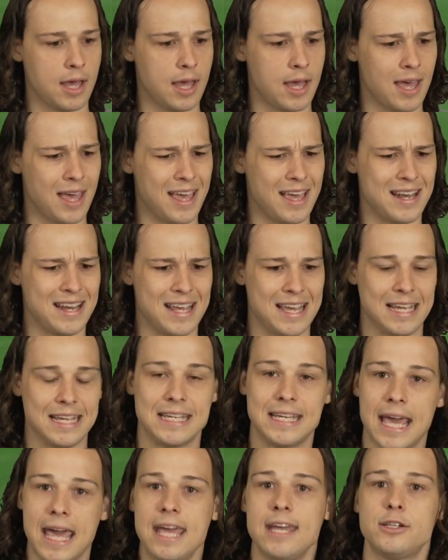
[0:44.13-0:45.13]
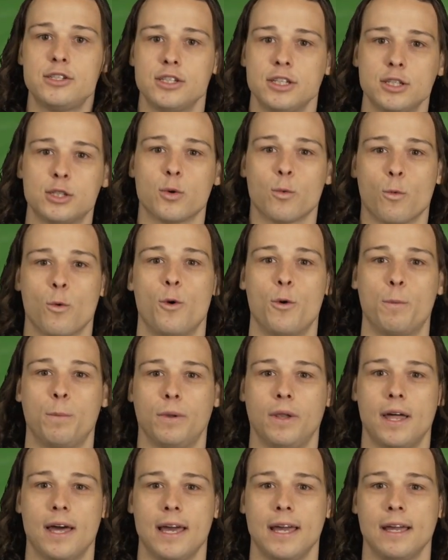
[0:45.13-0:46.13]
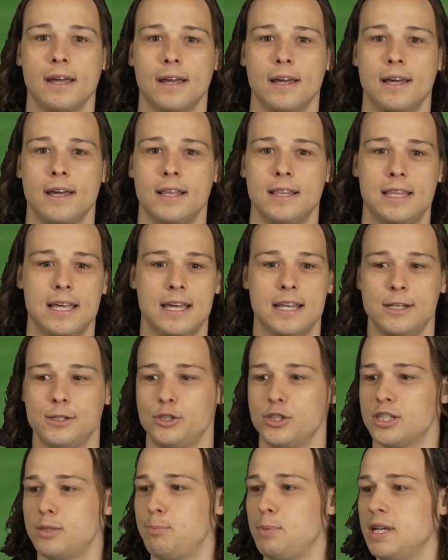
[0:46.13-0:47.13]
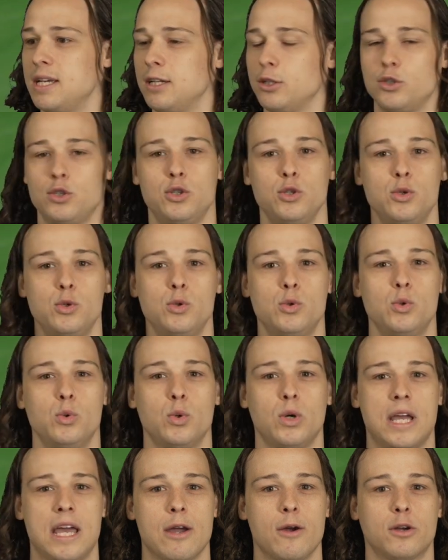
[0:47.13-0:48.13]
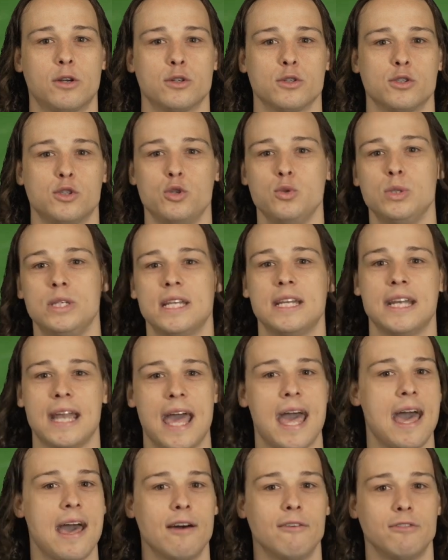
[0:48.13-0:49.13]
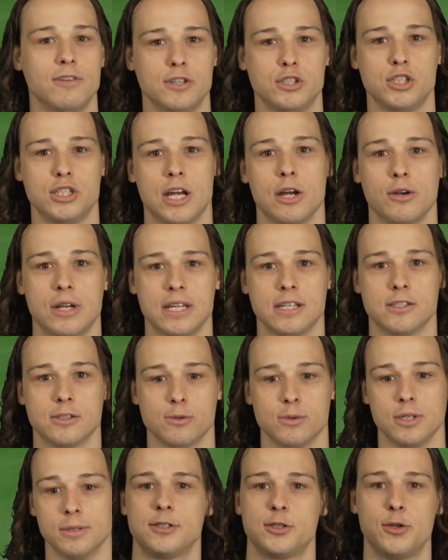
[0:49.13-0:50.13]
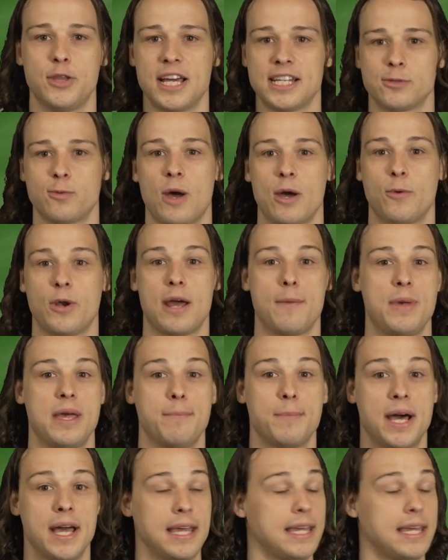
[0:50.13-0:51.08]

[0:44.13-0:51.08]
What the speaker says: and engaging to role play than just being two characters who didn't have a shared history. So that's why when I made my